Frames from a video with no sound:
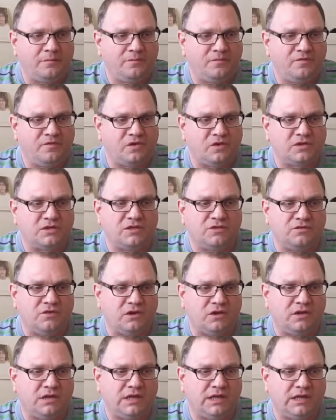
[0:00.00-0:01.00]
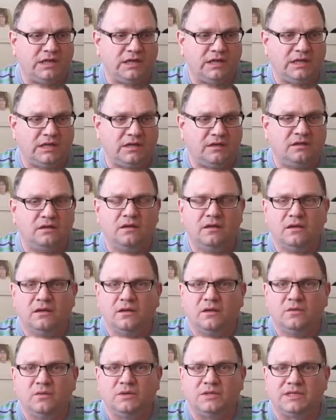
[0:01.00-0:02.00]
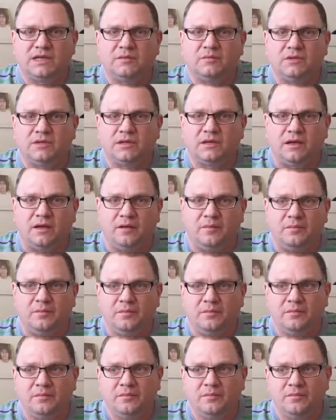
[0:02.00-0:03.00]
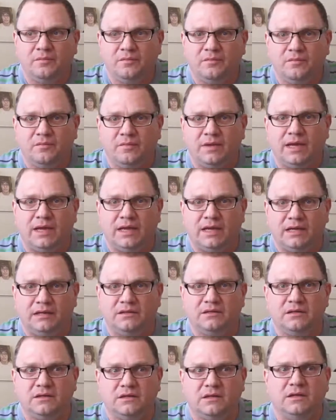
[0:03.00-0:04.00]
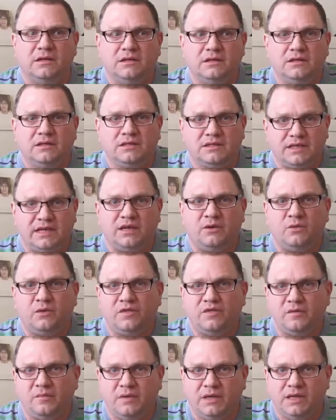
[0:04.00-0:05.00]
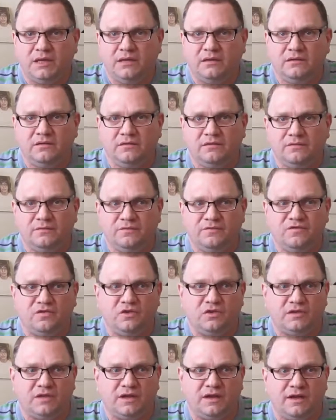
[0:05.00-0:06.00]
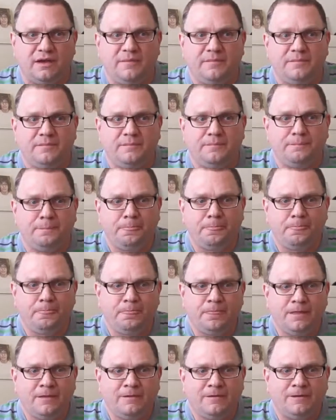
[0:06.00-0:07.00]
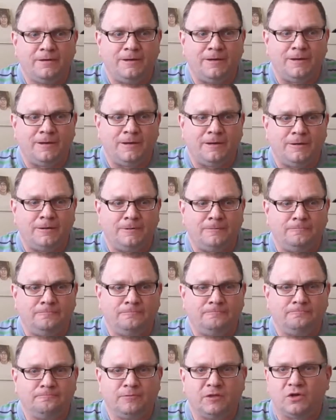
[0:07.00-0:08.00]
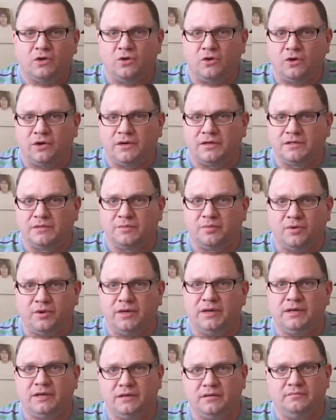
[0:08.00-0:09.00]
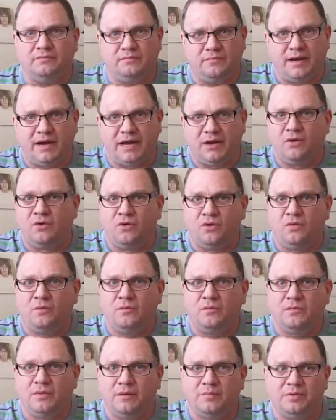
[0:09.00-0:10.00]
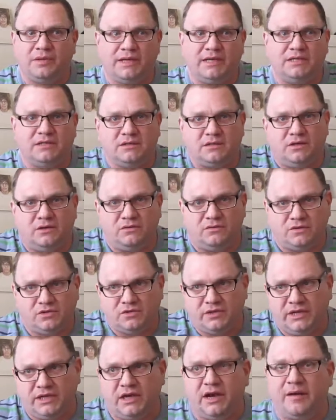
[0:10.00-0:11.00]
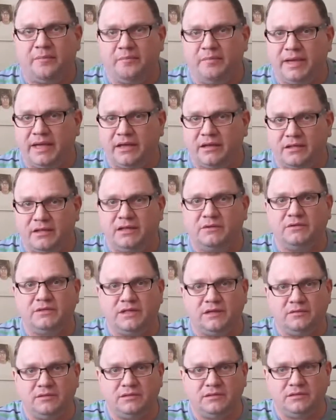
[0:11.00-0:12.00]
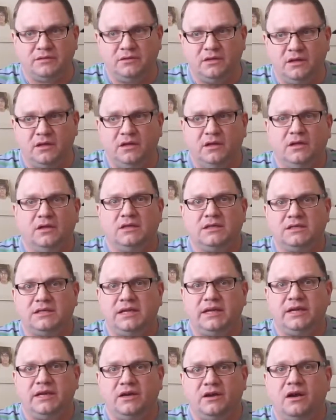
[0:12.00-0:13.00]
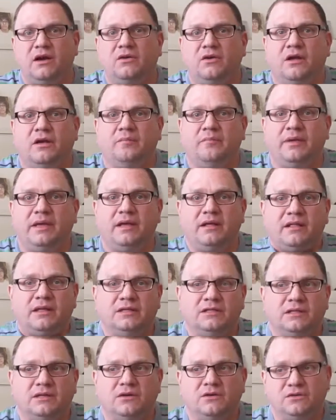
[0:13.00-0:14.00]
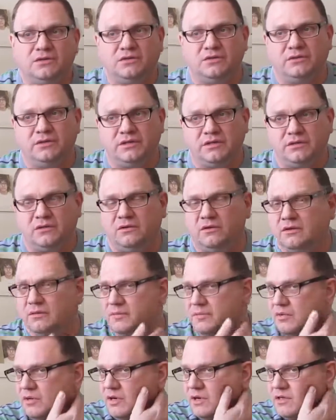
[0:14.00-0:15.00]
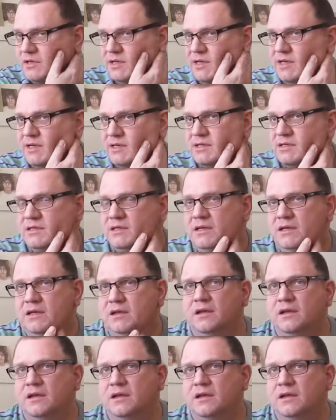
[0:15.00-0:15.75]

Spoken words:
First of all, he was able to come and stay with me full-time. The court has appointed my home a place, so he got bail. He was able to stay here out on bail as he goes through his court process.